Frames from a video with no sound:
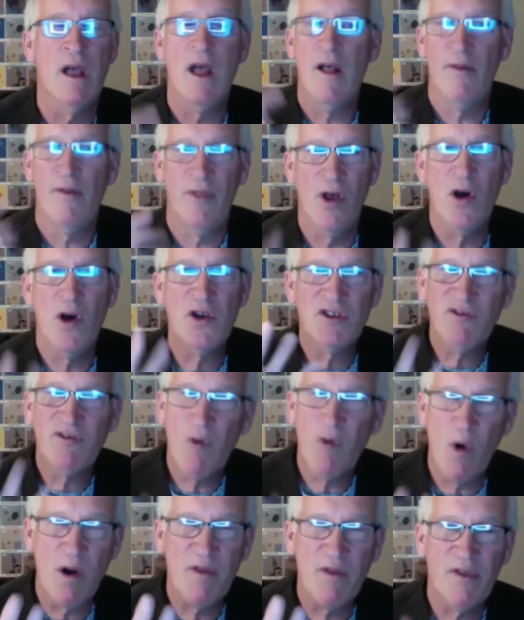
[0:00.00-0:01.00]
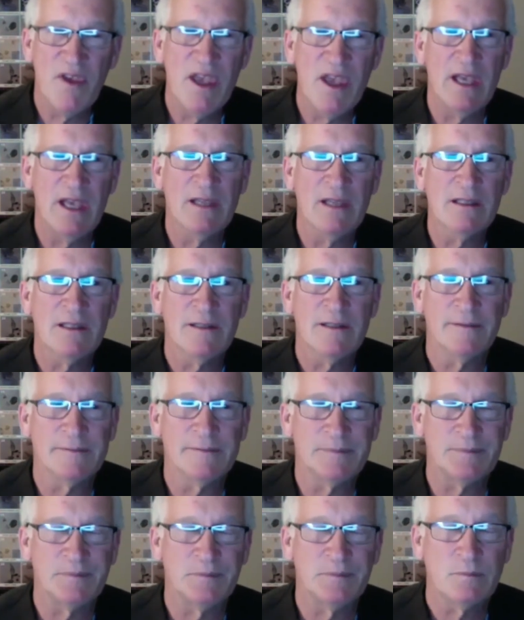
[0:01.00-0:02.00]
Those 4 things,
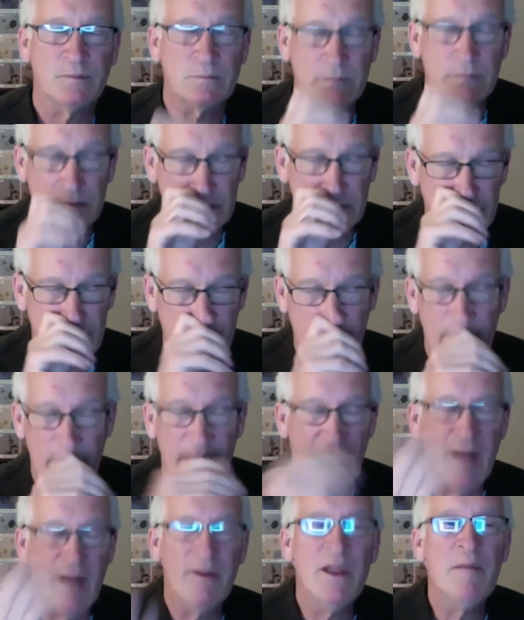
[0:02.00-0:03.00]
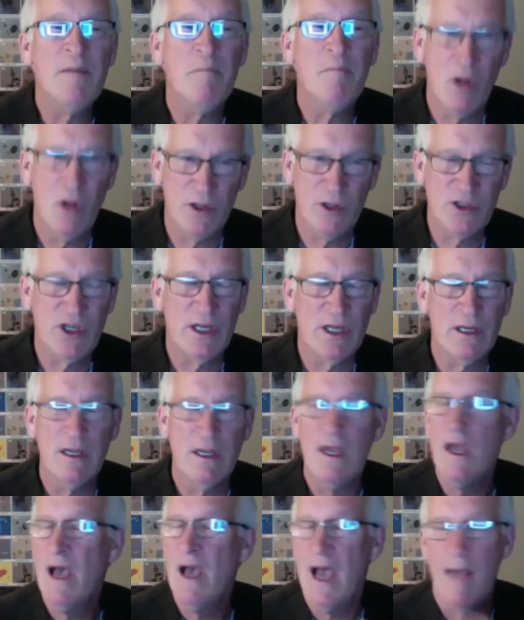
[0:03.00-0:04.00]
and then mulching.
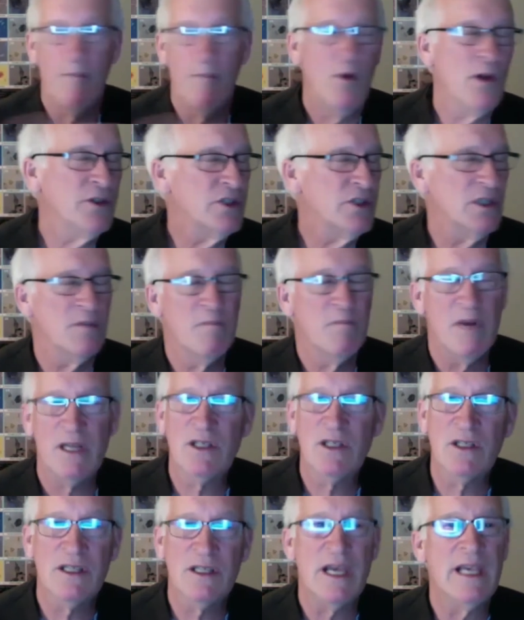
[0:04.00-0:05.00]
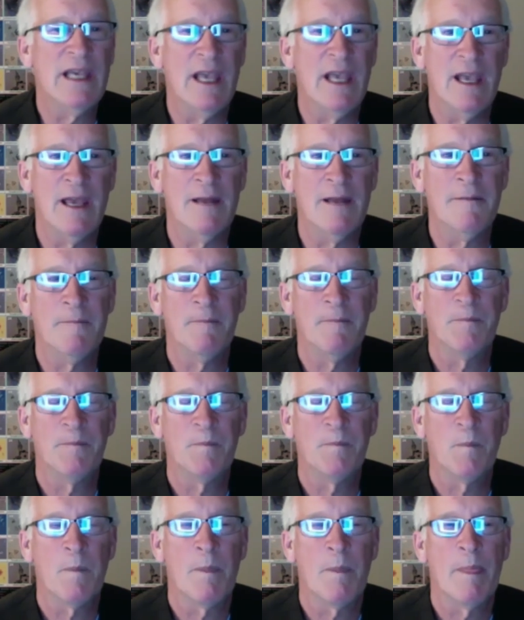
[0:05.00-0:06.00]
I mulch as much as I can.
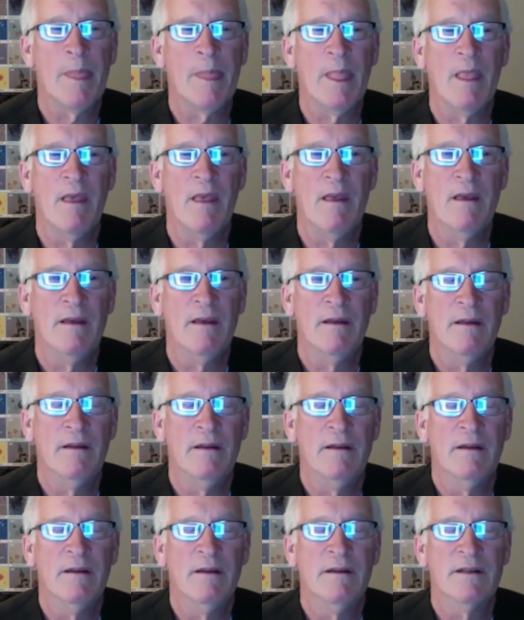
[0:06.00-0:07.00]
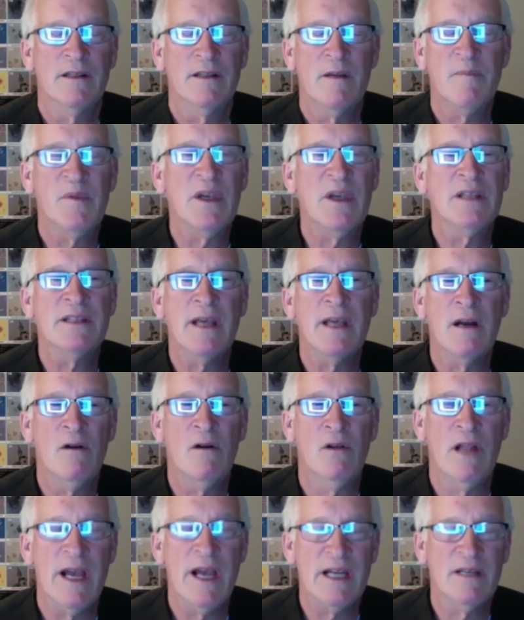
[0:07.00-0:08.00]
Some things I don't
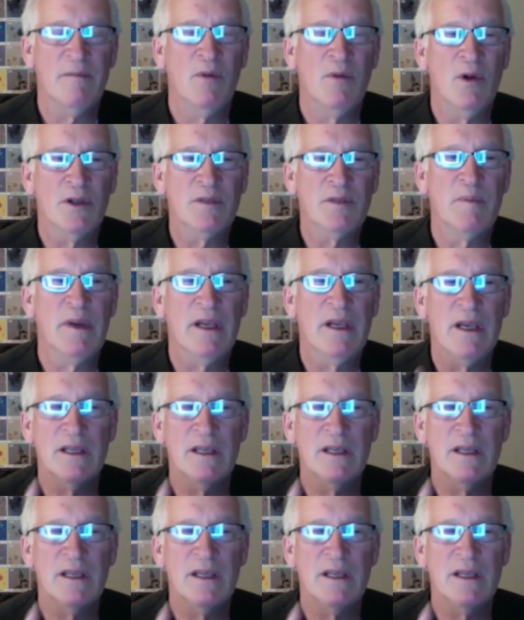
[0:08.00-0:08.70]
like to mulch because